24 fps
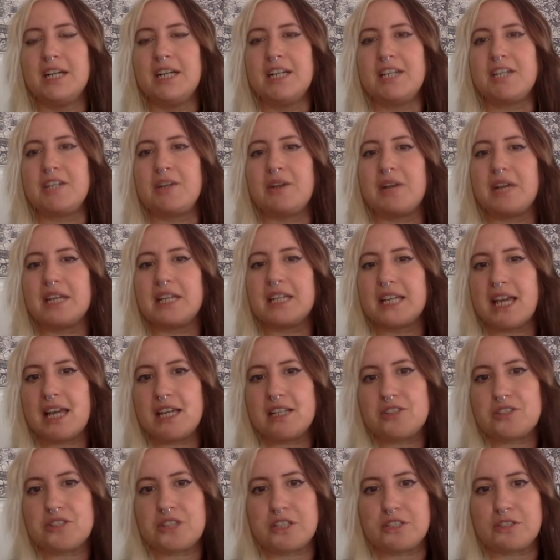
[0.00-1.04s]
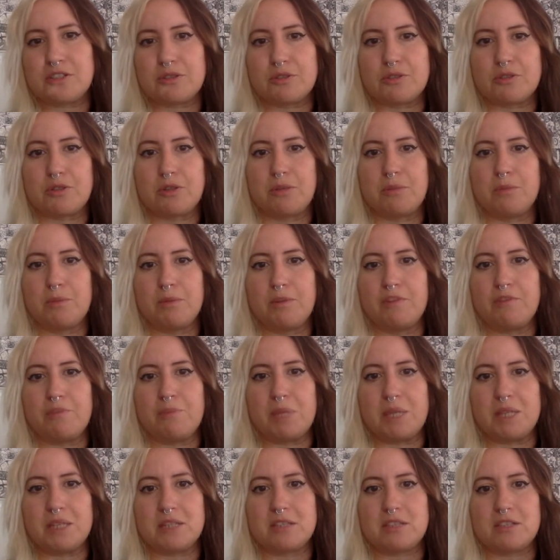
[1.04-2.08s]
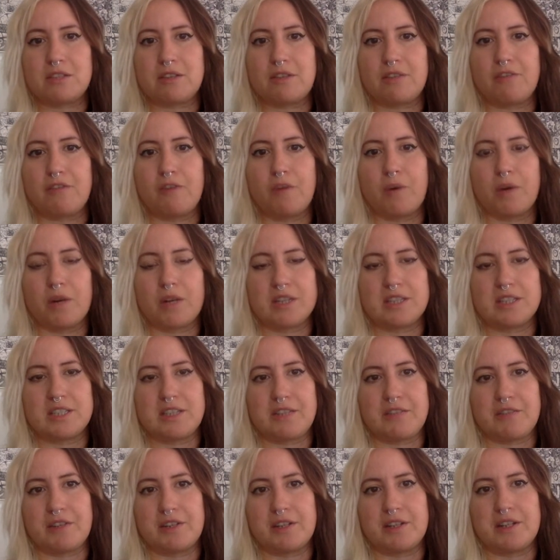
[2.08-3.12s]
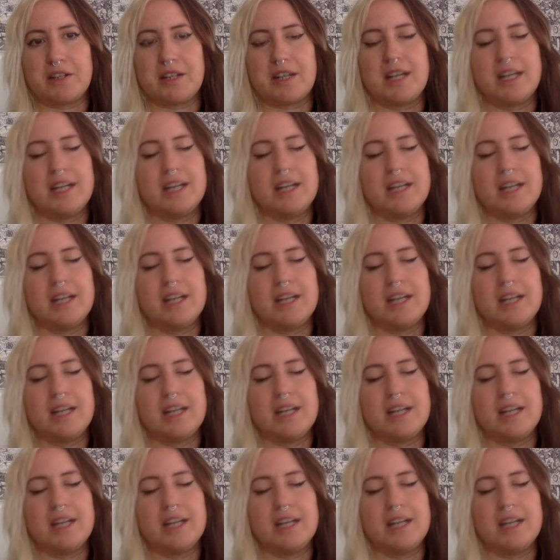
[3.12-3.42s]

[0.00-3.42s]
engage these social movements for different